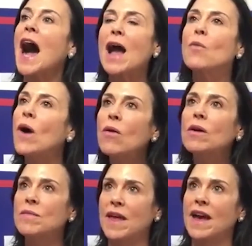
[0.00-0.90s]
I
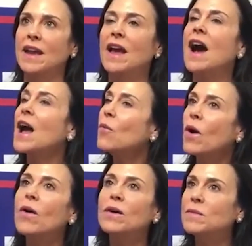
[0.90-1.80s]
welcome that. I
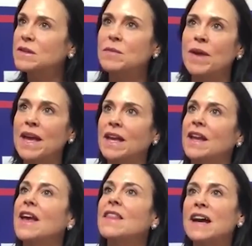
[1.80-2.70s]
welcome the debate.
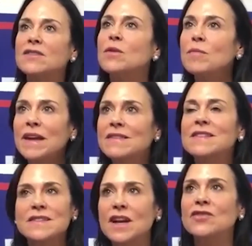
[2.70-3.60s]
That's what makes
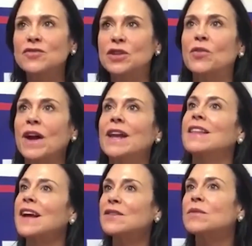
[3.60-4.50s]
this country great,
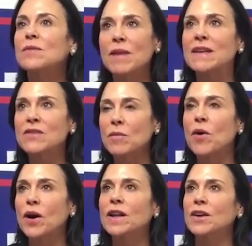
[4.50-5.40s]
and that's what makes our
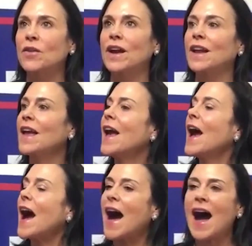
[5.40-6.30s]
party great.
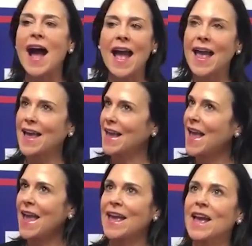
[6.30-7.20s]

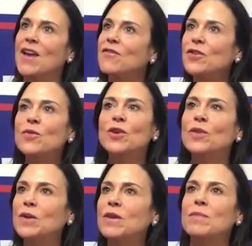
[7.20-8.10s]
Hey, if you
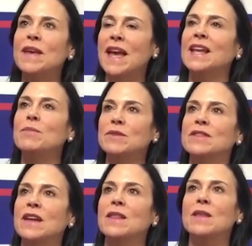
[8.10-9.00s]
agree with me
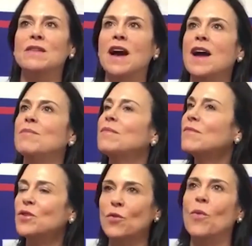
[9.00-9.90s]
80% of the
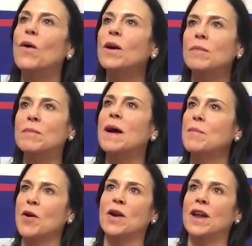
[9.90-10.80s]
time, you're welcome in my
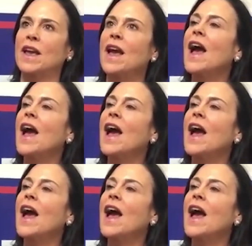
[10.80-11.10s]
party.